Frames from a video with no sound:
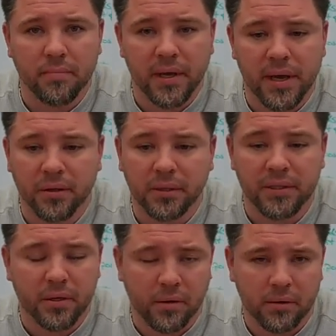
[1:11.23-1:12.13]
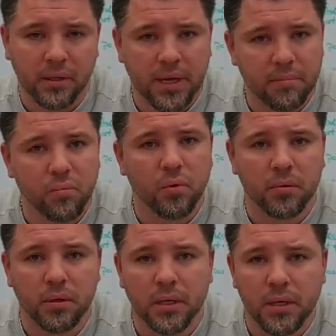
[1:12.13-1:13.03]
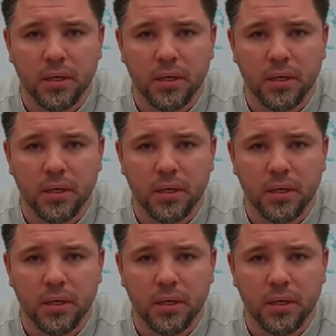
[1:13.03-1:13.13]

They actually shared a lot more